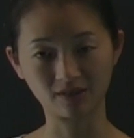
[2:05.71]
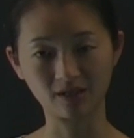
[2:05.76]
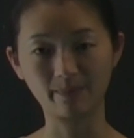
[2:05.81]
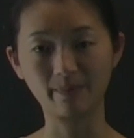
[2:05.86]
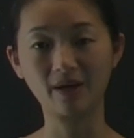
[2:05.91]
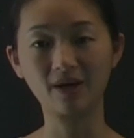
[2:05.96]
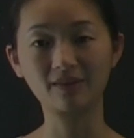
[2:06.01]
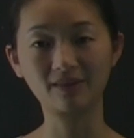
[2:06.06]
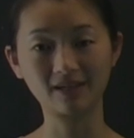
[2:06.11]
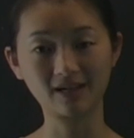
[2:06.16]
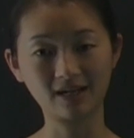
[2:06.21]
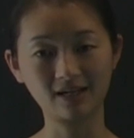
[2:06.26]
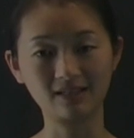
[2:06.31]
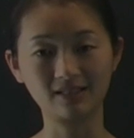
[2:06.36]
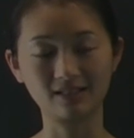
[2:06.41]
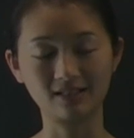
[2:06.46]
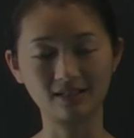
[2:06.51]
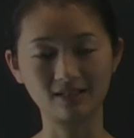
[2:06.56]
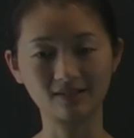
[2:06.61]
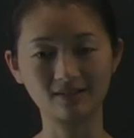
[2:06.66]
about the
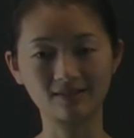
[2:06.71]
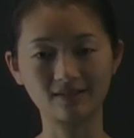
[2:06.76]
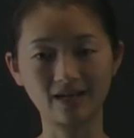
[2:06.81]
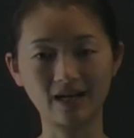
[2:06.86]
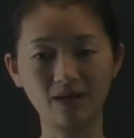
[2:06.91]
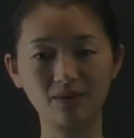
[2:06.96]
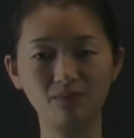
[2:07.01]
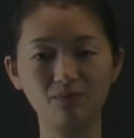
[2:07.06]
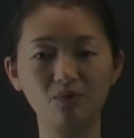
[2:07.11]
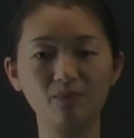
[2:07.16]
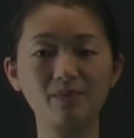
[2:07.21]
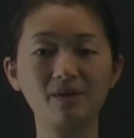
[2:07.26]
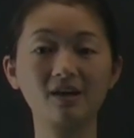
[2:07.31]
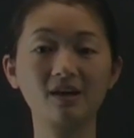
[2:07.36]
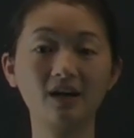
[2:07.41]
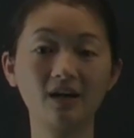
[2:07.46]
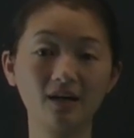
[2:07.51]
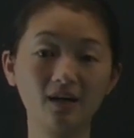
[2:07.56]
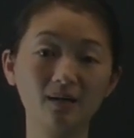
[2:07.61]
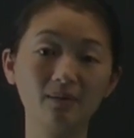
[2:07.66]
ideas that will
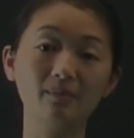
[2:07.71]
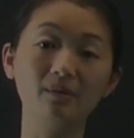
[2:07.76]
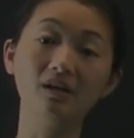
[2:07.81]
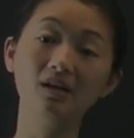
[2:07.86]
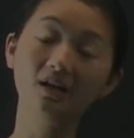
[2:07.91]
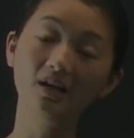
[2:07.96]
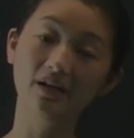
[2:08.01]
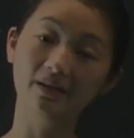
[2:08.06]
become